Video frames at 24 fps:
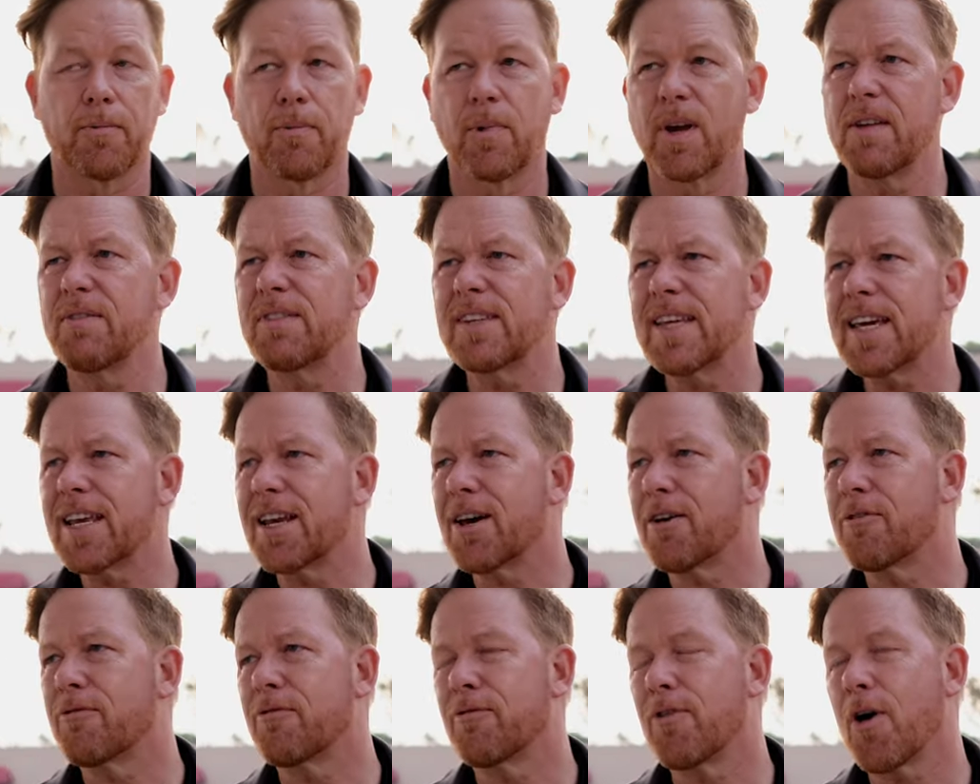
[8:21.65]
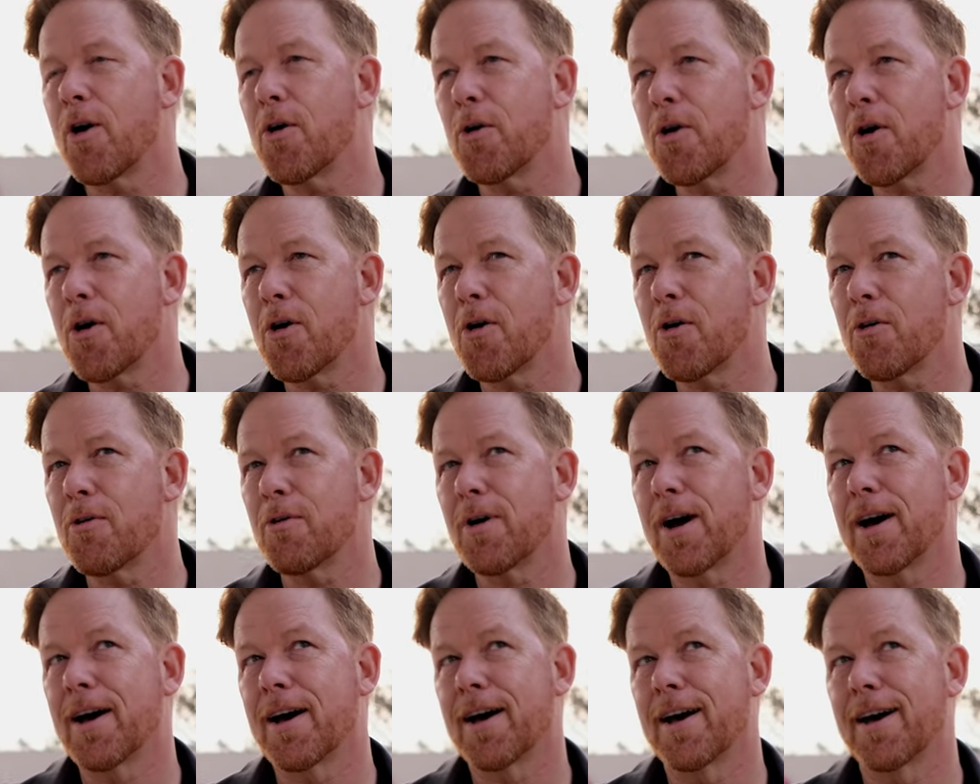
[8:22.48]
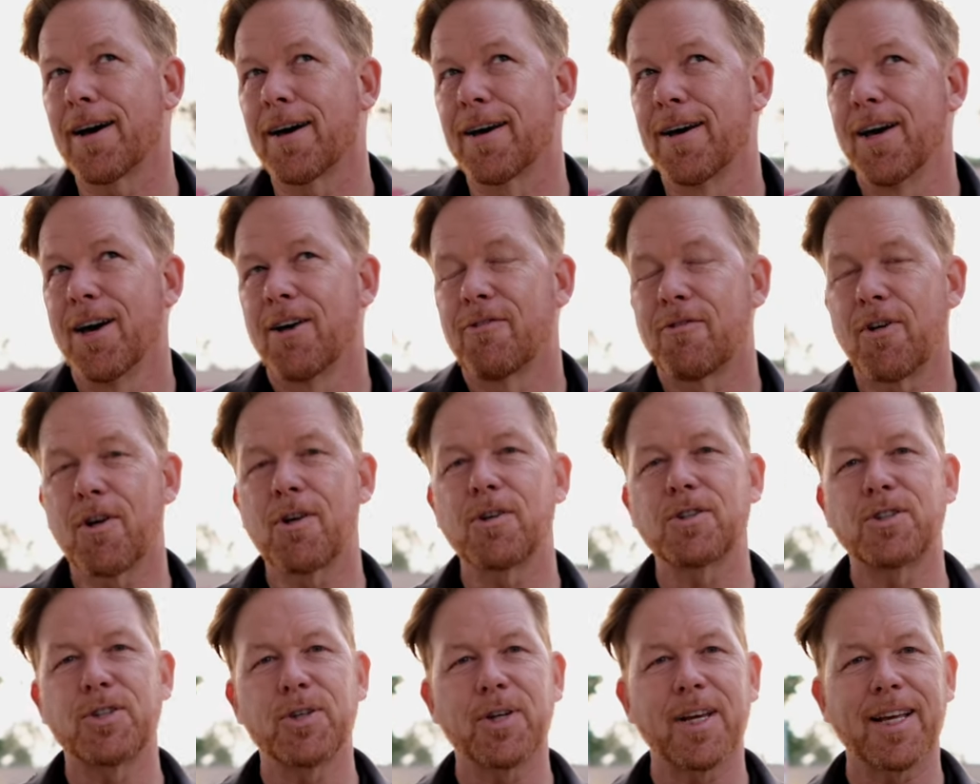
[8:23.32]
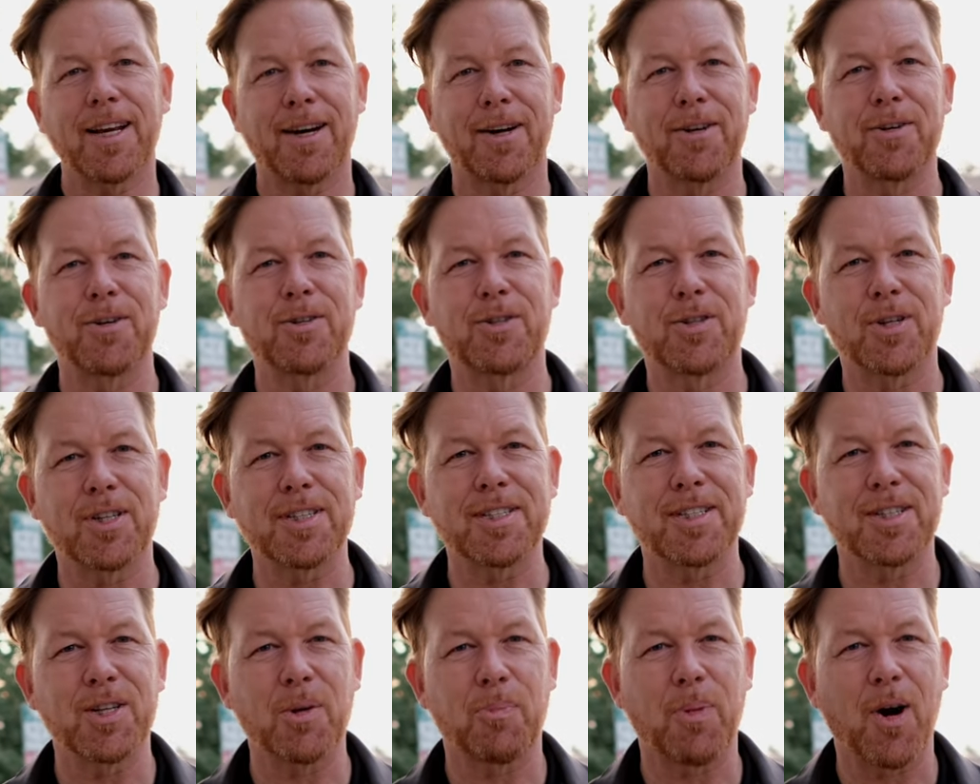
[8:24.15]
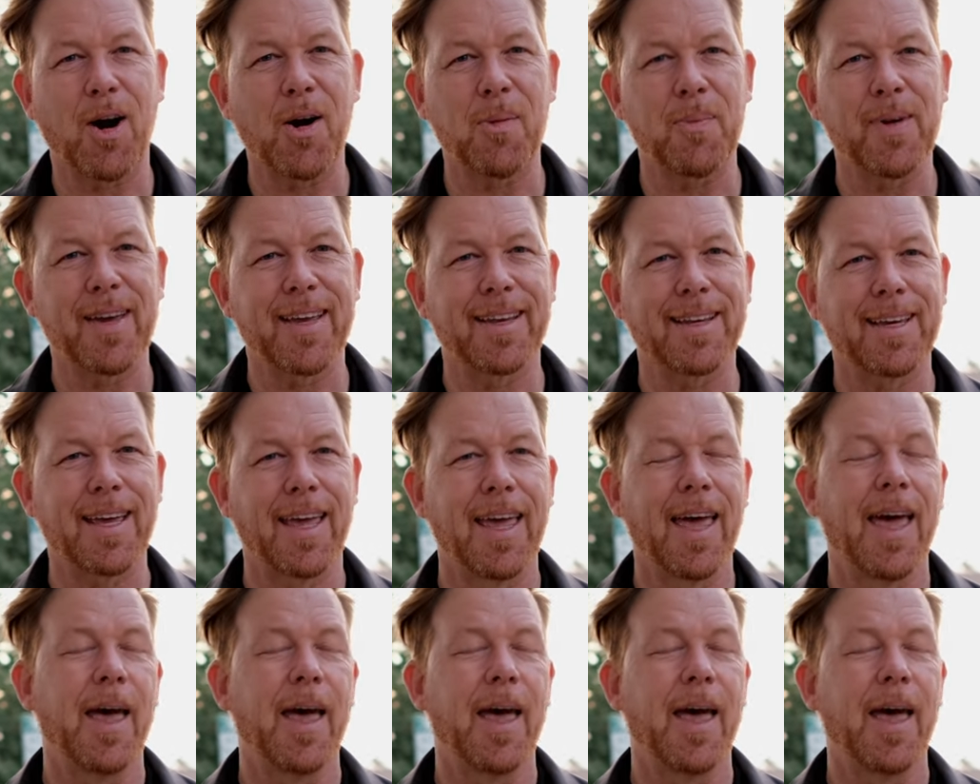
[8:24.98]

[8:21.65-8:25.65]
We even did a photo shoot in our nutrition department,